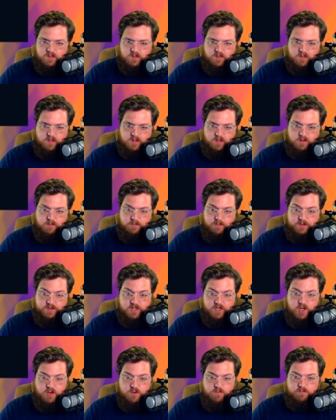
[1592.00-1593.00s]
Uh, but the
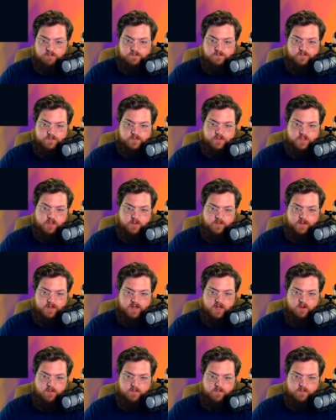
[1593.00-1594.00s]
new. So here we
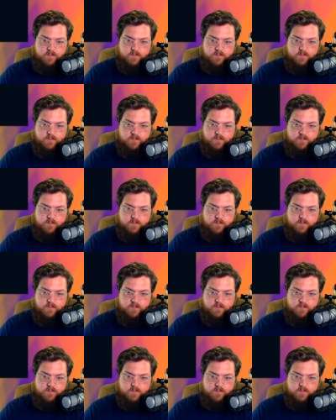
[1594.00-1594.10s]
go.